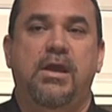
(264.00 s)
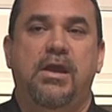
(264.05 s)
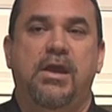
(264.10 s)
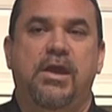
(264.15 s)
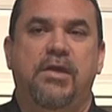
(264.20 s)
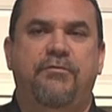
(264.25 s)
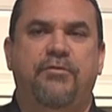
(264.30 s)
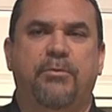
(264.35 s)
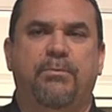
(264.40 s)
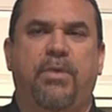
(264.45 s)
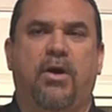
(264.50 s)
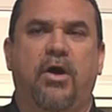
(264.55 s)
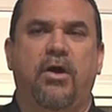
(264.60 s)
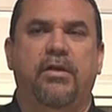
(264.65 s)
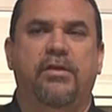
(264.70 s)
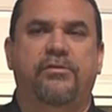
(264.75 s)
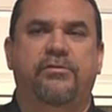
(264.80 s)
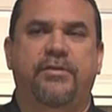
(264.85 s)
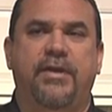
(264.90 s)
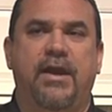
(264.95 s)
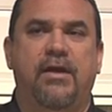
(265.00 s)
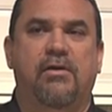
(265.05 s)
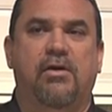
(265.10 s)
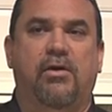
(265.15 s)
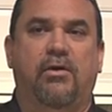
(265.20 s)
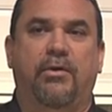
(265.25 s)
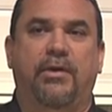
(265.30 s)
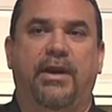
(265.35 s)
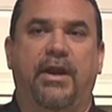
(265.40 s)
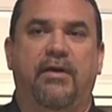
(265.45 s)
If your part is
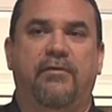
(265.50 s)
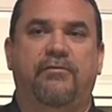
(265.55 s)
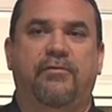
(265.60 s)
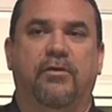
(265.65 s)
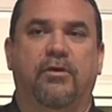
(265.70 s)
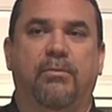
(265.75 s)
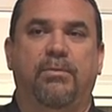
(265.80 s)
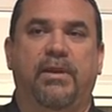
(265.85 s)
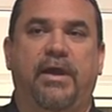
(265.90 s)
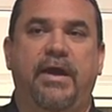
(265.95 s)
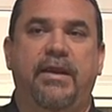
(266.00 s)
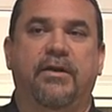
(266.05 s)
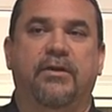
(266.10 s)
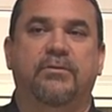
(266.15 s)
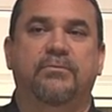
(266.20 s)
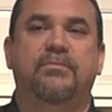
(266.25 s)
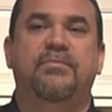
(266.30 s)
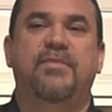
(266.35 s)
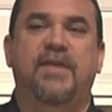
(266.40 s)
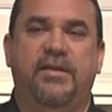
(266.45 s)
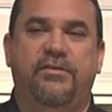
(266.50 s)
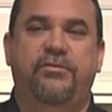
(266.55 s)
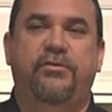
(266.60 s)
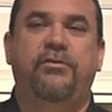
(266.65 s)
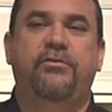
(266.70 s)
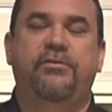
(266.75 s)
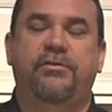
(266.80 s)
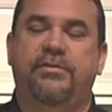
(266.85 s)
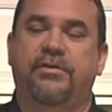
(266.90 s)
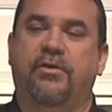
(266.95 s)
narrow enough for a planer, that's
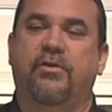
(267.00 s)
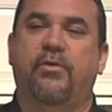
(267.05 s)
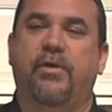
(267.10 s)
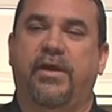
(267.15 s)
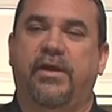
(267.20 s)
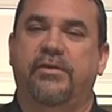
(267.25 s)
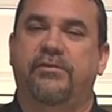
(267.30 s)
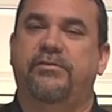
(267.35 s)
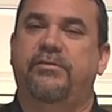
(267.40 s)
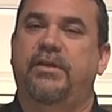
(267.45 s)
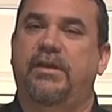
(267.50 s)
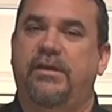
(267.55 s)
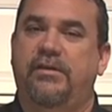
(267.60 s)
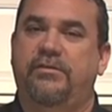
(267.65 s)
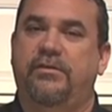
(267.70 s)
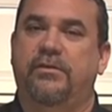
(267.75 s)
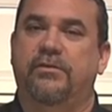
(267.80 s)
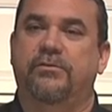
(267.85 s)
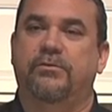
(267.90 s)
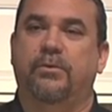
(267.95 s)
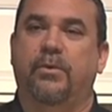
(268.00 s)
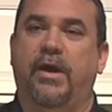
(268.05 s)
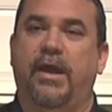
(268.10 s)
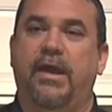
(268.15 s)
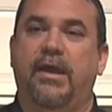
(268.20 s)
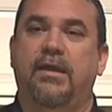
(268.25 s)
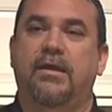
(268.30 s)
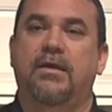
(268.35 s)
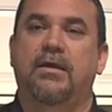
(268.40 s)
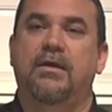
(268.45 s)
usually the quickest, easiest
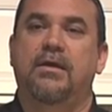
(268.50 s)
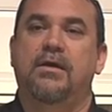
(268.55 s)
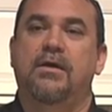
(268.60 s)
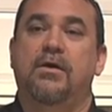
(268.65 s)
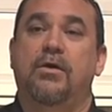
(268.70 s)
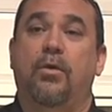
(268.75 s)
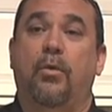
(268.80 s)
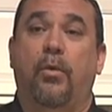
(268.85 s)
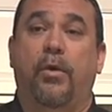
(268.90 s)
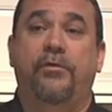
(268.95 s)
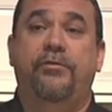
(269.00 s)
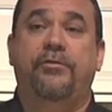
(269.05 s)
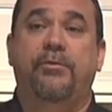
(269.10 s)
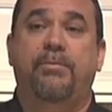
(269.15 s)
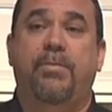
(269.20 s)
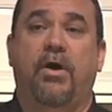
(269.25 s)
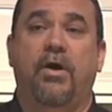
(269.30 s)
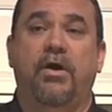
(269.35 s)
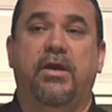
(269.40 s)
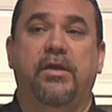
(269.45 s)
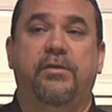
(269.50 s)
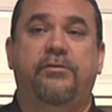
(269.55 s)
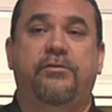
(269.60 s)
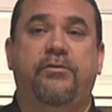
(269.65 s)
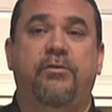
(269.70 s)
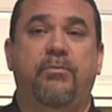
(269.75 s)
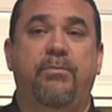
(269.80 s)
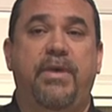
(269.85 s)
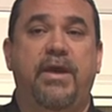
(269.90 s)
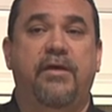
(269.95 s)
way. Once the part gets
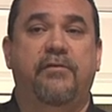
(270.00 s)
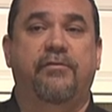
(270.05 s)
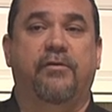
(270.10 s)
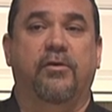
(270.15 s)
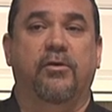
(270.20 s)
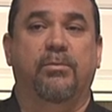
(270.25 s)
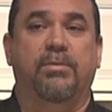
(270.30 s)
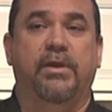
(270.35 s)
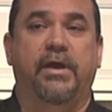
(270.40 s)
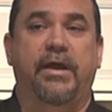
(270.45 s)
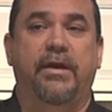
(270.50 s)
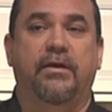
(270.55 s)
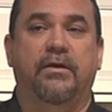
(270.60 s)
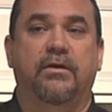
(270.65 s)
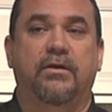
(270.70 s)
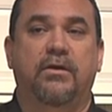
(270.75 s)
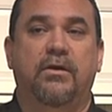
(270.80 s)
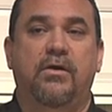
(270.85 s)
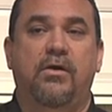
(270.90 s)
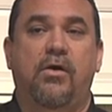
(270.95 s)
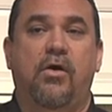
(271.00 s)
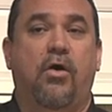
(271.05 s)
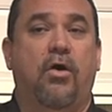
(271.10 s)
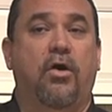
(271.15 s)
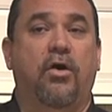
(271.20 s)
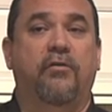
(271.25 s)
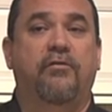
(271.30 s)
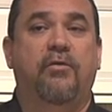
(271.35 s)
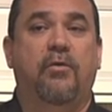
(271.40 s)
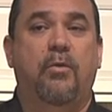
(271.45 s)
too big for a planer,
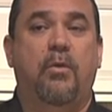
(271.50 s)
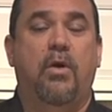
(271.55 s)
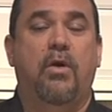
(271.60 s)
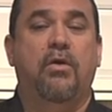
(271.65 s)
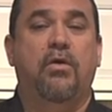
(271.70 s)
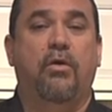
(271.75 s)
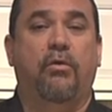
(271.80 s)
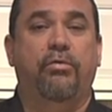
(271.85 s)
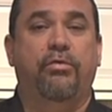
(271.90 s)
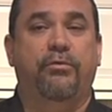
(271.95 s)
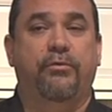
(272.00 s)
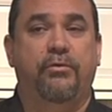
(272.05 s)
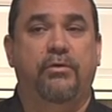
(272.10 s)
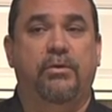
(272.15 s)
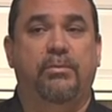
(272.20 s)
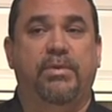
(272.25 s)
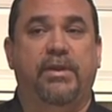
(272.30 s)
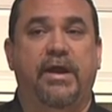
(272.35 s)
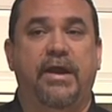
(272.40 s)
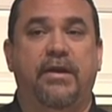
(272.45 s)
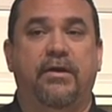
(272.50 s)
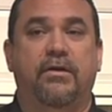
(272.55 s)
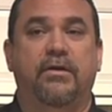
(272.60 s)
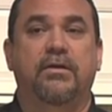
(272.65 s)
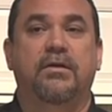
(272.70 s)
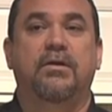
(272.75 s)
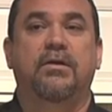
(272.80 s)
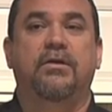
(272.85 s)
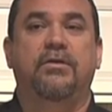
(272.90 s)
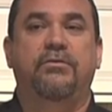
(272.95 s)
or if it won't go through a
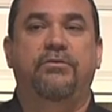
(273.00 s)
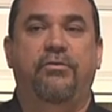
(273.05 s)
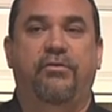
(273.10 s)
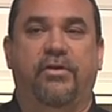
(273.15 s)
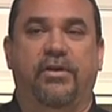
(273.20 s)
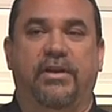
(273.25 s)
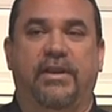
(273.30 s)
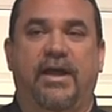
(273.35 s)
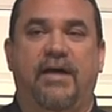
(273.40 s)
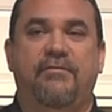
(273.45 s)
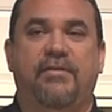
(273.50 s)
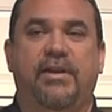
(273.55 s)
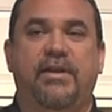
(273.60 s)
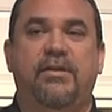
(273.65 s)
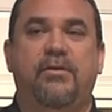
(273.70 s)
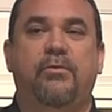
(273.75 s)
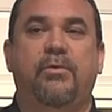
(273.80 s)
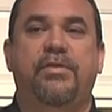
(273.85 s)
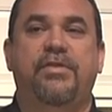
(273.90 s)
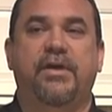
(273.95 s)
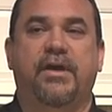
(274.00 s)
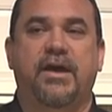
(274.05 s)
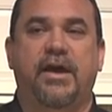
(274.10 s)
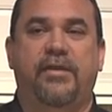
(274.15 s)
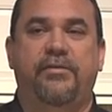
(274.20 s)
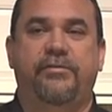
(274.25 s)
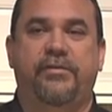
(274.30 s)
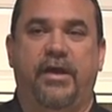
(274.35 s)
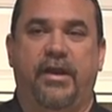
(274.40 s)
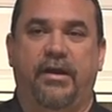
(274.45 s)
planer, you can level it with the
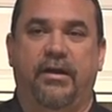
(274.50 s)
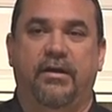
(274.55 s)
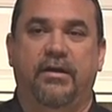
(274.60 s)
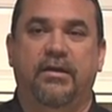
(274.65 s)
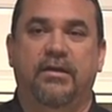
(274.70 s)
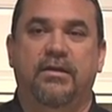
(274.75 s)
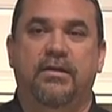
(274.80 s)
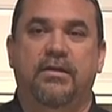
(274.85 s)
cut center.